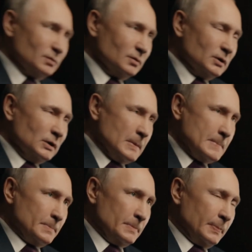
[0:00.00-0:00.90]
children.
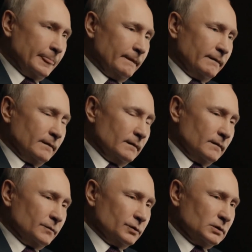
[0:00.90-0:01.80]

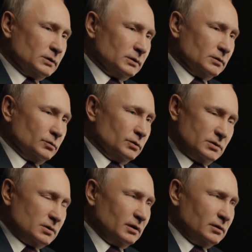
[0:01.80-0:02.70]
We have never had...
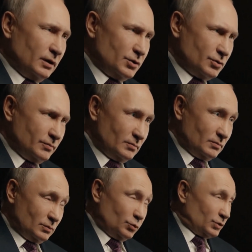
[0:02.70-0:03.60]

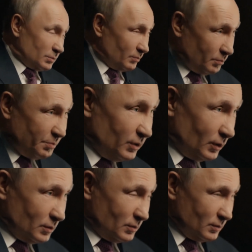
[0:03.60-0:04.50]
well, we
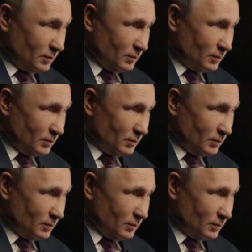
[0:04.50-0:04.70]
did.